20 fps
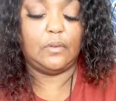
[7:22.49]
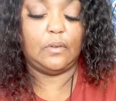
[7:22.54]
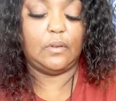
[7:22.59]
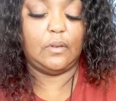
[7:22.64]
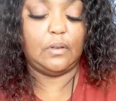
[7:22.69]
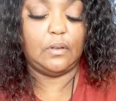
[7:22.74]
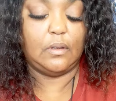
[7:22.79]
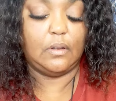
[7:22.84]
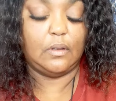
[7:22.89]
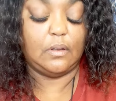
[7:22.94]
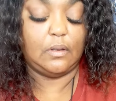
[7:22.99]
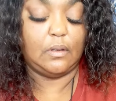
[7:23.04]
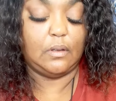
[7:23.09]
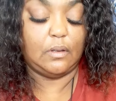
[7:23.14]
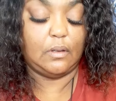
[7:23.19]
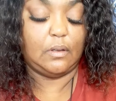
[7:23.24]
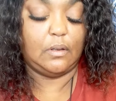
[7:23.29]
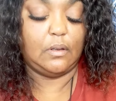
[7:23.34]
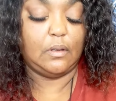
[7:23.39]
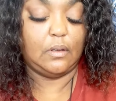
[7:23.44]

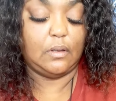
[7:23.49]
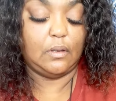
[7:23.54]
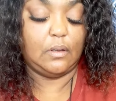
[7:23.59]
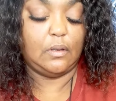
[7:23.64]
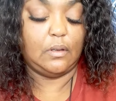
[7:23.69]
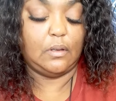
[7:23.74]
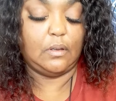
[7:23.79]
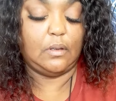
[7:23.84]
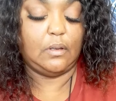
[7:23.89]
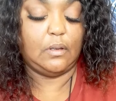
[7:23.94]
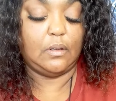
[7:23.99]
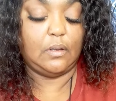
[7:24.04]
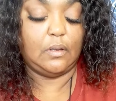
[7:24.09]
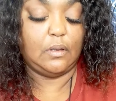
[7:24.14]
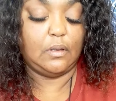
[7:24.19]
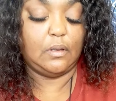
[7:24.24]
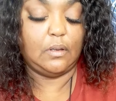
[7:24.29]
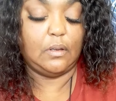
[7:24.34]
(silence)